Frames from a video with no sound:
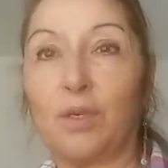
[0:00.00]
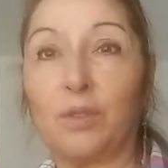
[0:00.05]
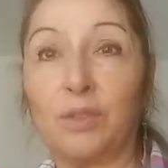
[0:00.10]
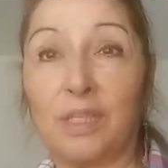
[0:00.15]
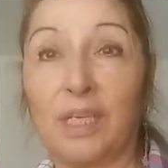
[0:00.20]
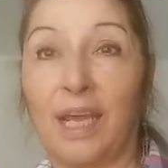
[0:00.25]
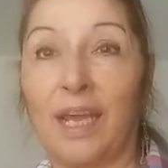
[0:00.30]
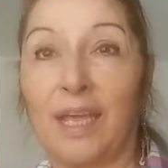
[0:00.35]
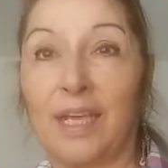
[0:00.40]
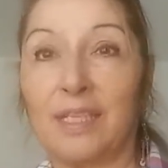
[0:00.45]
on
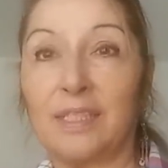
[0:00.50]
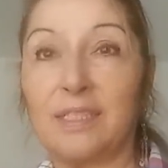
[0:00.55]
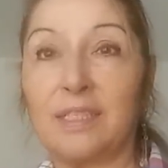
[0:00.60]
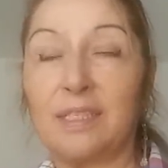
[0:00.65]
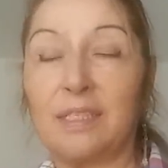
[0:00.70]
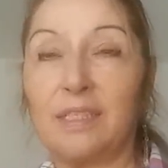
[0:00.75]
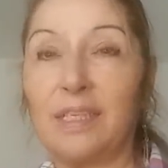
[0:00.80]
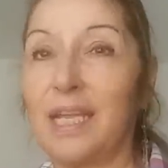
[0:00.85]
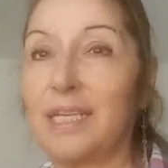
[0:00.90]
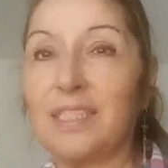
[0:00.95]

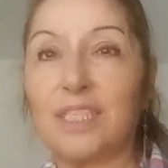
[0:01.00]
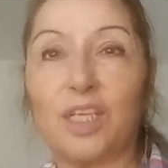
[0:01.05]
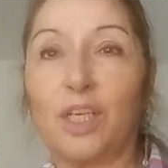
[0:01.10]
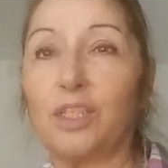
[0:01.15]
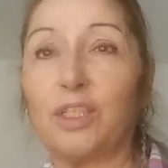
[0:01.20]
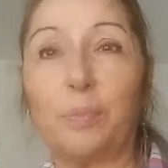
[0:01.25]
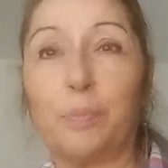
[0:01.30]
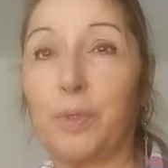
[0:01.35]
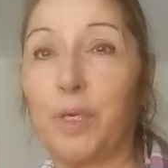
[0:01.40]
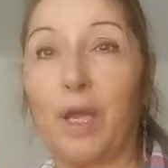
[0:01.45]
diets? That's
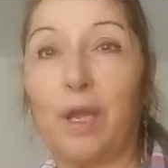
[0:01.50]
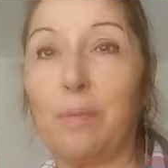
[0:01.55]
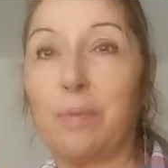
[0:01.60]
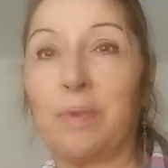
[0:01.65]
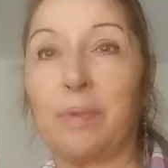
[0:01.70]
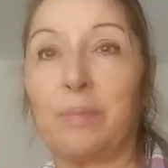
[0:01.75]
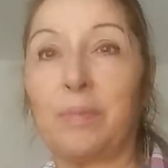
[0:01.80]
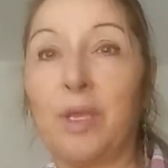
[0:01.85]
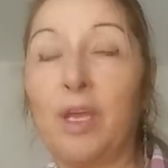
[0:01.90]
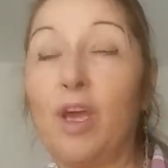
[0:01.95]
not a
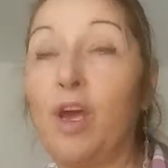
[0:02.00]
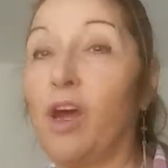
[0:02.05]
problem.